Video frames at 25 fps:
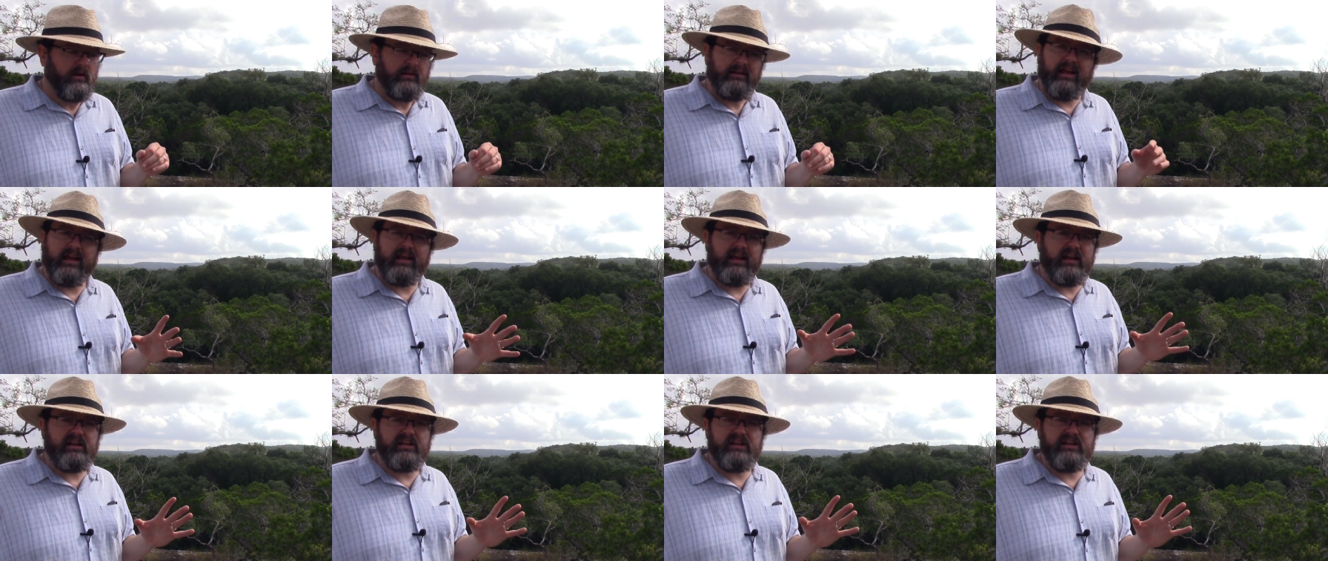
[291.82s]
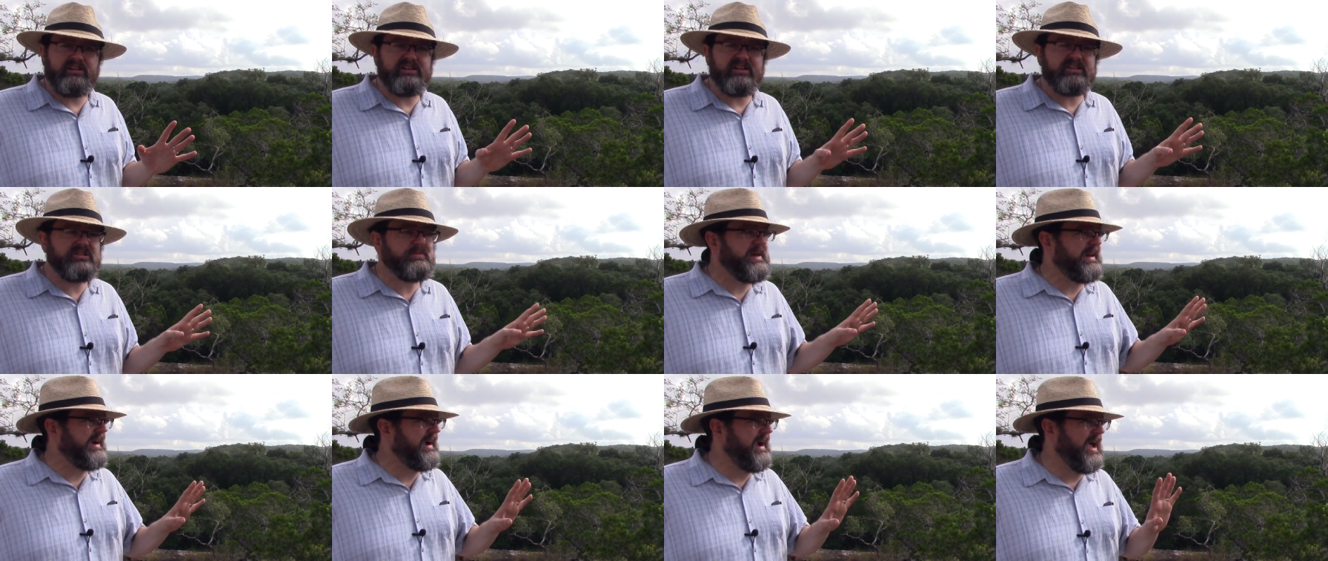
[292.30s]
Yeah, it, it
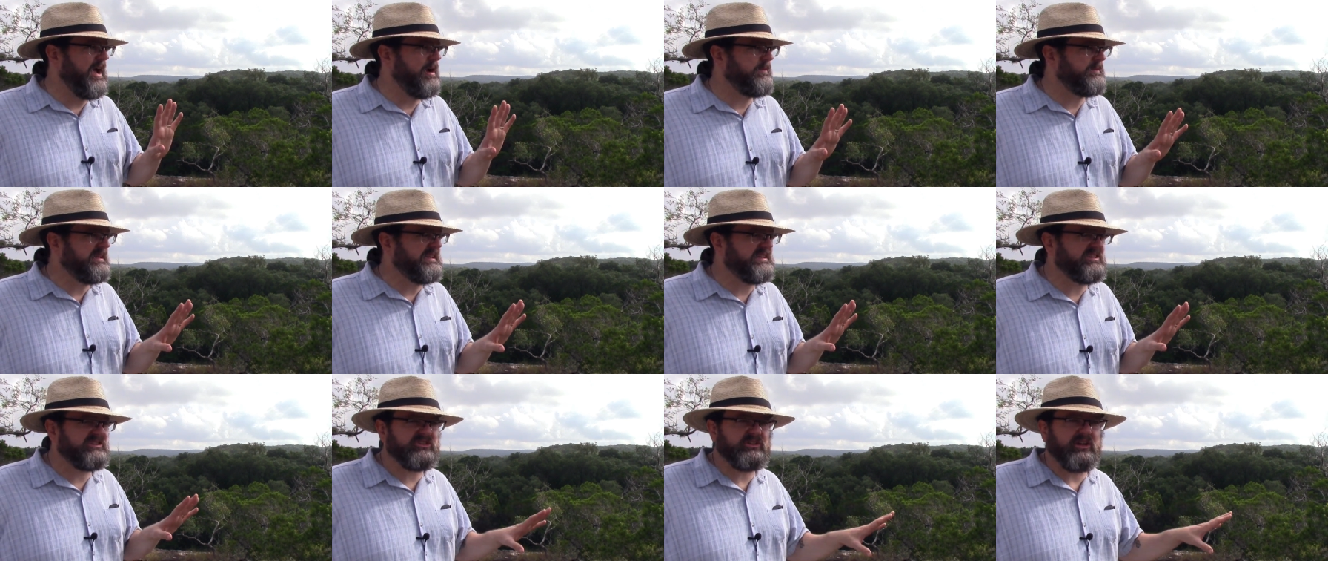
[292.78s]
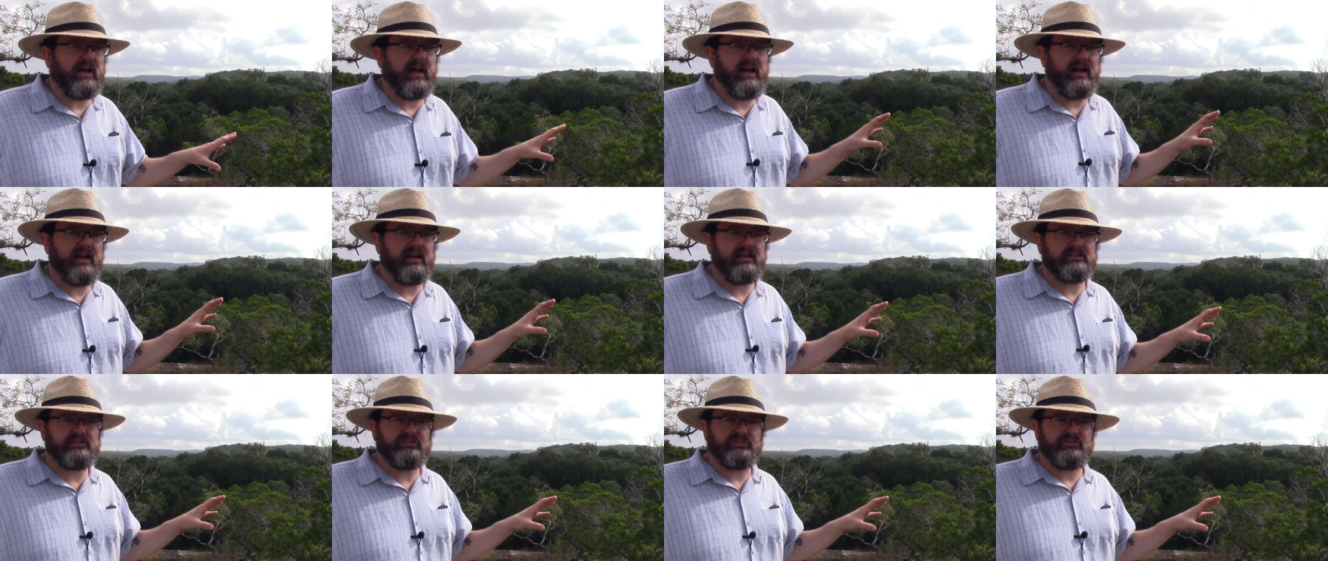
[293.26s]
doesn't matter how many
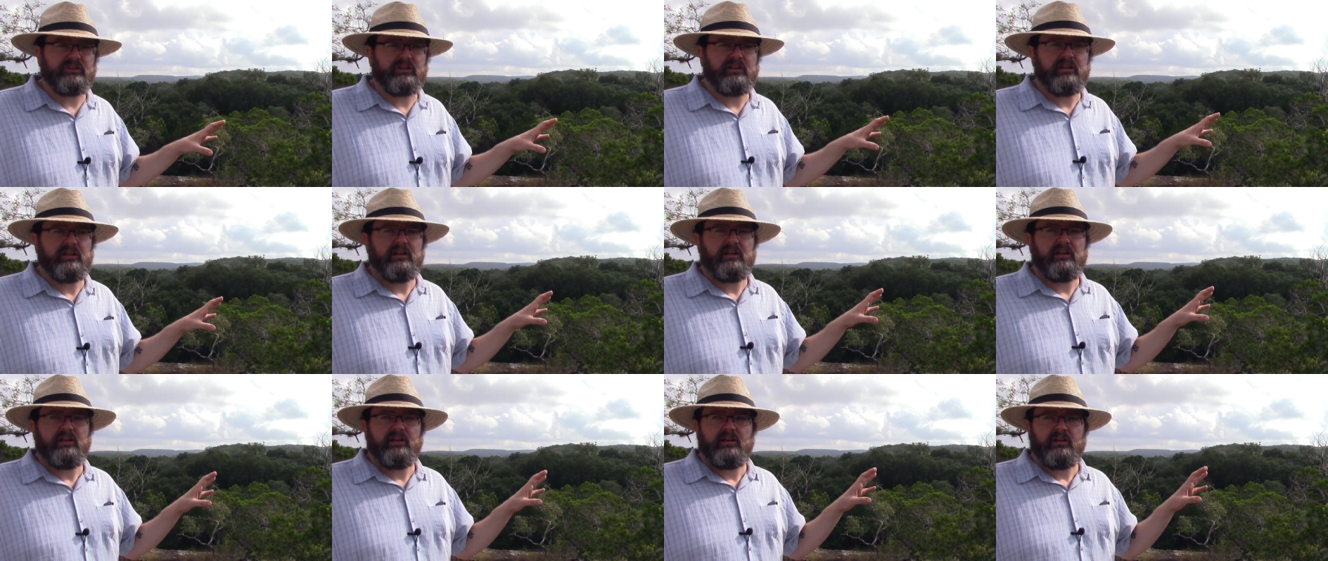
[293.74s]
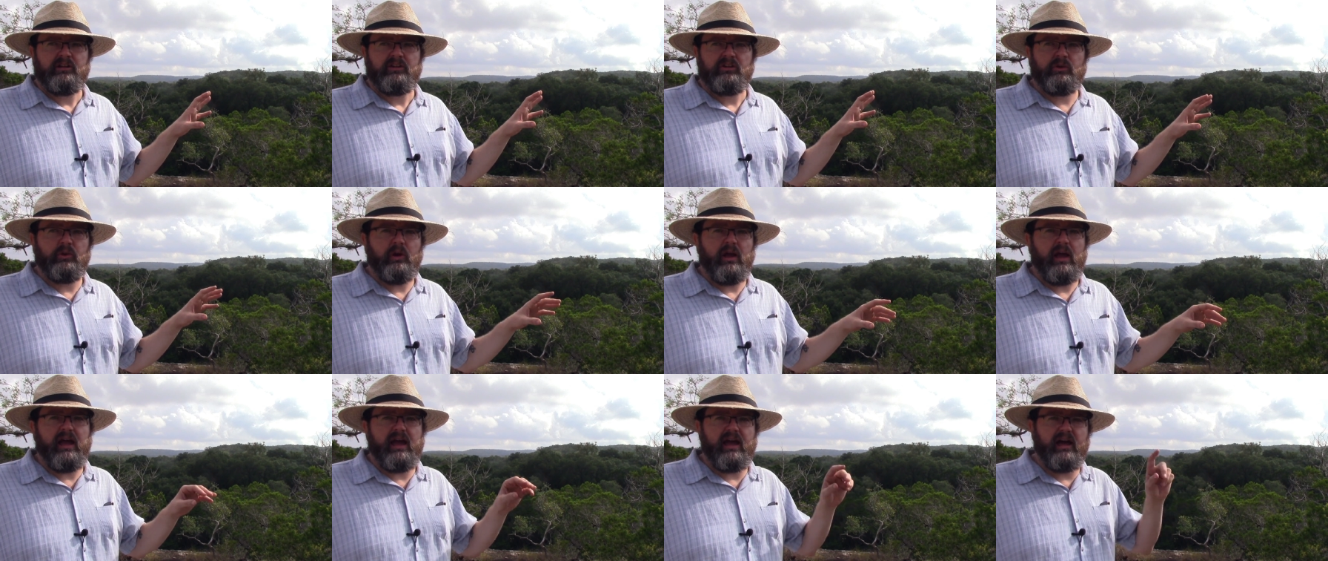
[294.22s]
sides
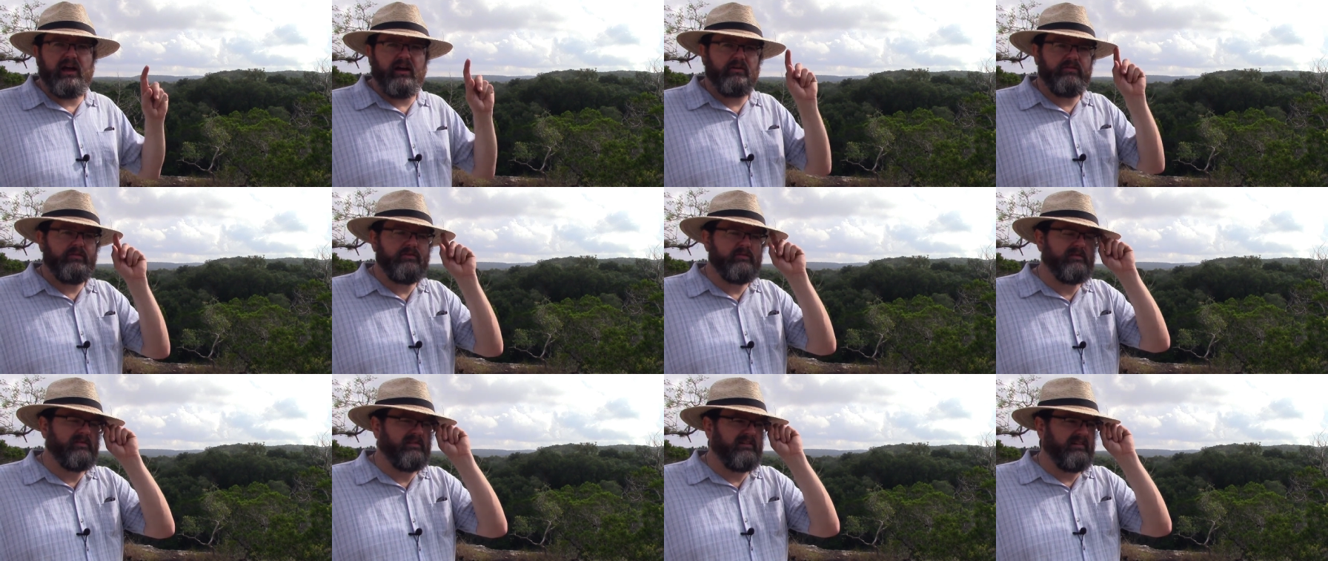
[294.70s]
you have.